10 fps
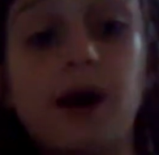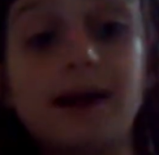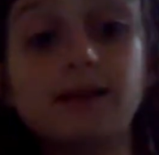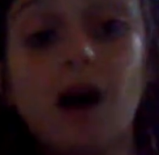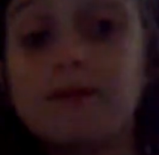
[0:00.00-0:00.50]

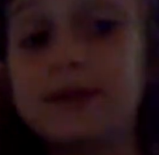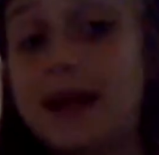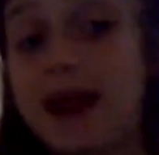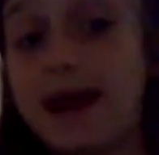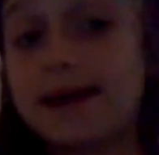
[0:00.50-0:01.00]
I loved
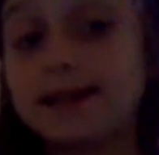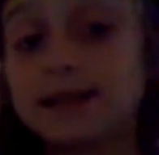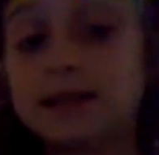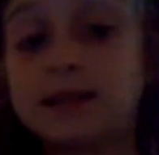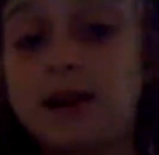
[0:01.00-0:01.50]
it,
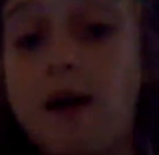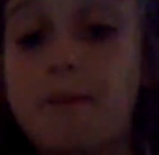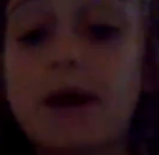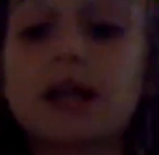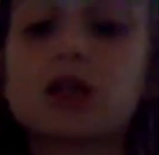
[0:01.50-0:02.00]
and
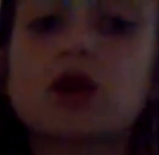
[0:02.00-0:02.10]
but it's